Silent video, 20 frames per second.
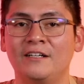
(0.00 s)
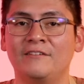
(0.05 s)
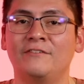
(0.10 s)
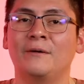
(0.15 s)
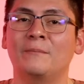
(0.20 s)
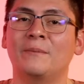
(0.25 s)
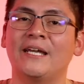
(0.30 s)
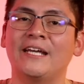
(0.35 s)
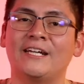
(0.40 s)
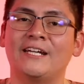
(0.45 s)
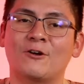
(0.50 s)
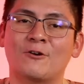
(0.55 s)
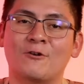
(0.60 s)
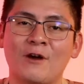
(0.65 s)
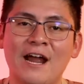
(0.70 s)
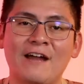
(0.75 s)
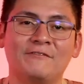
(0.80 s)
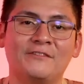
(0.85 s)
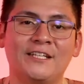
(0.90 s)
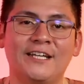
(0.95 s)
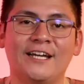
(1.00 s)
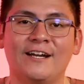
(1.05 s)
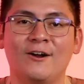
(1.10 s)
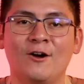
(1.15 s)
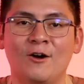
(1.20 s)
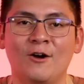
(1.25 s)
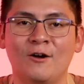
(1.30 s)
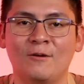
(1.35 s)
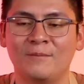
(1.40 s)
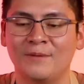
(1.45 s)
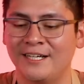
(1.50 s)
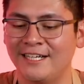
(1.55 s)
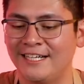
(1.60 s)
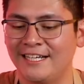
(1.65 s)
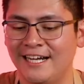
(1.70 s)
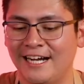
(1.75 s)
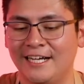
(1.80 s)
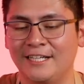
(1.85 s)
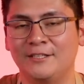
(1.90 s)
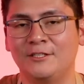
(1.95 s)
if I'm getting crafty at home,
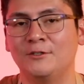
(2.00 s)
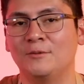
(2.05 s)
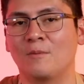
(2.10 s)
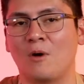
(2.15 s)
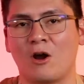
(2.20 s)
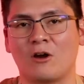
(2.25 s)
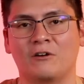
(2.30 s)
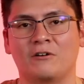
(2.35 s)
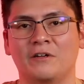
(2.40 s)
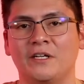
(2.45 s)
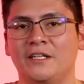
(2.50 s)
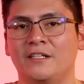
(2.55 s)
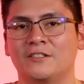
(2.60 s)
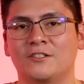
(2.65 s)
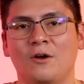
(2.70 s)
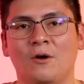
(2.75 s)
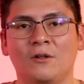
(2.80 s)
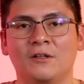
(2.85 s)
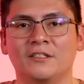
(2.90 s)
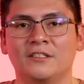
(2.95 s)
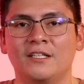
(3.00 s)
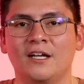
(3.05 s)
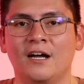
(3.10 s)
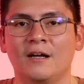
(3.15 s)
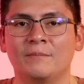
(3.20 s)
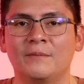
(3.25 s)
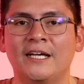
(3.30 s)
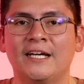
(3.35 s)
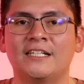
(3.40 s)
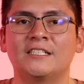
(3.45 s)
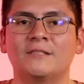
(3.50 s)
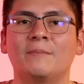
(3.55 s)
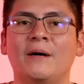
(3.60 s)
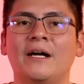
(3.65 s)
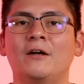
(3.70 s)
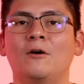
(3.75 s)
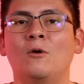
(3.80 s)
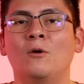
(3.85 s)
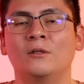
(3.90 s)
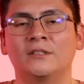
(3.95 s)
I do margaritas all the time. That is
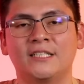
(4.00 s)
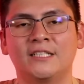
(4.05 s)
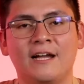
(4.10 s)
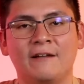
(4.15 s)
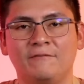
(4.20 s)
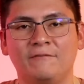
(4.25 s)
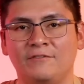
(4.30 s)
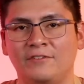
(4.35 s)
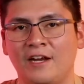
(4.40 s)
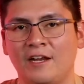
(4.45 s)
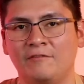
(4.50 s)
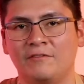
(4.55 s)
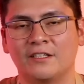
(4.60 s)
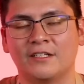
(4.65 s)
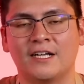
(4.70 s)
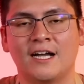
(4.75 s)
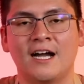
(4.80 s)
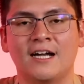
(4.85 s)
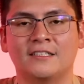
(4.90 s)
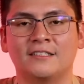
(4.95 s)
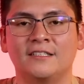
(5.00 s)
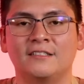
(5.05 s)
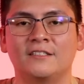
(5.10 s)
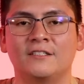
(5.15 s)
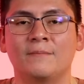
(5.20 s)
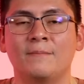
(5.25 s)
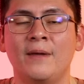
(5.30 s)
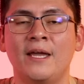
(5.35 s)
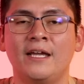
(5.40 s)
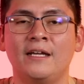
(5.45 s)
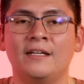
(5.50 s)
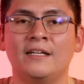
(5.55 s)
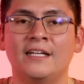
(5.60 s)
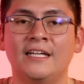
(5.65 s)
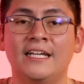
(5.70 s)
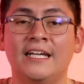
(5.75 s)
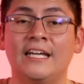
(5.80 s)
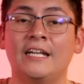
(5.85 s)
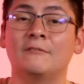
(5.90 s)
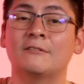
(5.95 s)
my all-time favorite cocktail to make,
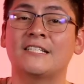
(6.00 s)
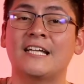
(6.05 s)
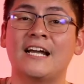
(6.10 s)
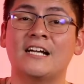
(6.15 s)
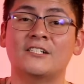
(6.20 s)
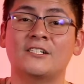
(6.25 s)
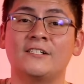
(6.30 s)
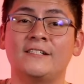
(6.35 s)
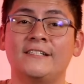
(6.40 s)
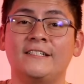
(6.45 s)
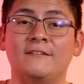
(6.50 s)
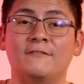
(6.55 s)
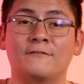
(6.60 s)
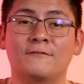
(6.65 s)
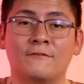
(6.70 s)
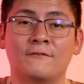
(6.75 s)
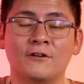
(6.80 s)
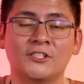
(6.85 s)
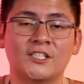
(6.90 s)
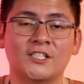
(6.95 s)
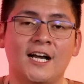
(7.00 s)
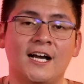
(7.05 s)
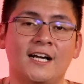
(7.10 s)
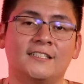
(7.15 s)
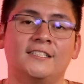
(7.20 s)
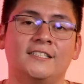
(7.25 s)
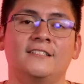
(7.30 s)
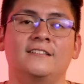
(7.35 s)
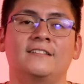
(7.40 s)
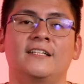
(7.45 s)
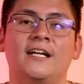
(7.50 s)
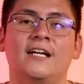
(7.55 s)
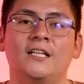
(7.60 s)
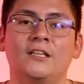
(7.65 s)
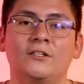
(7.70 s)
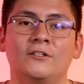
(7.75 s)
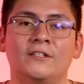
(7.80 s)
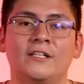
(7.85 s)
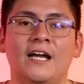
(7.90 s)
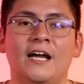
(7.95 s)
and it was actually the first cocktail that I
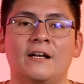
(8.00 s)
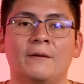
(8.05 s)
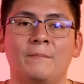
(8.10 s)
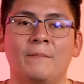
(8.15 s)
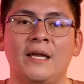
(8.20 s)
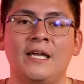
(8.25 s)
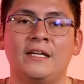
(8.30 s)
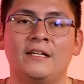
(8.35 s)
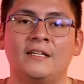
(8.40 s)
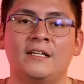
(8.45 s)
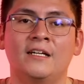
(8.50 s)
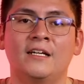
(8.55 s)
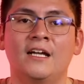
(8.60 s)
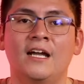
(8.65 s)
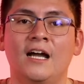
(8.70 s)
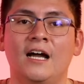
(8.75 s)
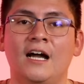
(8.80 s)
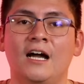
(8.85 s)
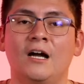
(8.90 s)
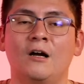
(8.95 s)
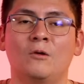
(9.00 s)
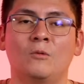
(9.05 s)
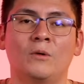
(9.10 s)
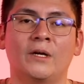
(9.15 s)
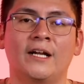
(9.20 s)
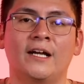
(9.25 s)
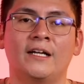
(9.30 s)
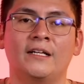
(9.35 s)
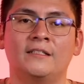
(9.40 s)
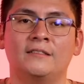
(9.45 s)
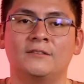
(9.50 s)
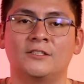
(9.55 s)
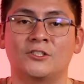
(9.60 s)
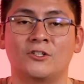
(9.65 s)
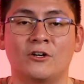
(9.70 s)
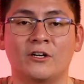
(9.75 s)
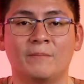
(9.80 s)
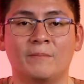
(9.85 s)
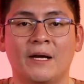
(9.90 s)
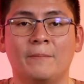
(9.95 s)
learned how to make when I
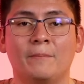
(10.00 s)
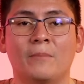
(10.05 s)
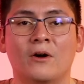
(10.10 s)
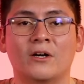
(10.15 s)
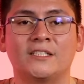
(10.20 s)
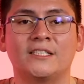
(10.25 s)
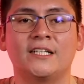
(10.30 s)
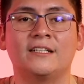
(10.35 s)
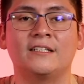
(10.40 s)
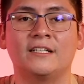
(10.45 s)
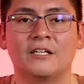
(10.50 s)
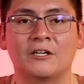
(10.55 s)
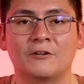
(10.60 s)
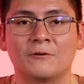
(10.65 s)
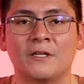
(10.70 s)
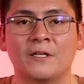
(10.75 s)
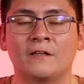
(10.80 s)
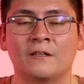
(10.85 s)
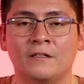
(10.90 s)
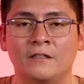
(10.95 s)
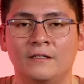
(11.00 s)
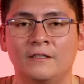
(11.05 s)
started my bartending career.